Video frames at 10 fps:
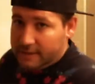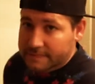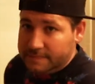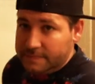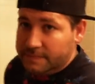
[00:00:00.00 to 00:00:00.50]
but we
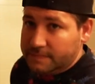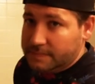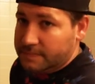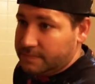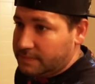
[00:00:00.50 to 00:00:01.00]
can't stay in
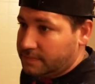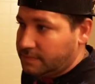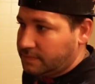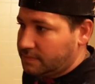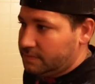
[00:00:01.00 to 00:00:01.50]
here forever.
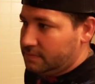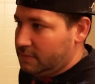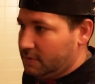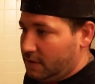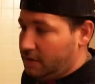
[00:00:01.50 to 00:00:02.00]

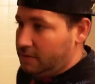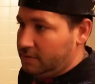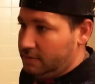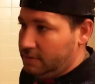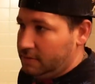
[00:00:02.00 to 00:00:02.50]
No. How are
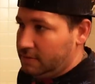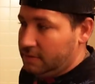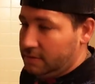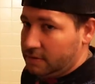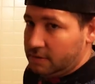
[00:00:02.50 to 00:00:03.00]
we going
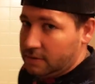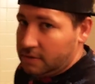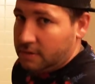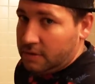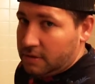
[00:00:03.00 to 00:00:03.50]
to get
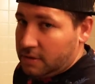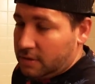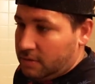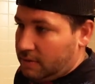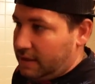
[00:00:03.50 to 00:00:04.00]
out of
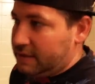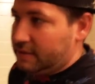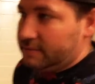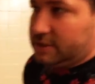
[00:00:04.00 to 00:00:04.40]
here? Well, I think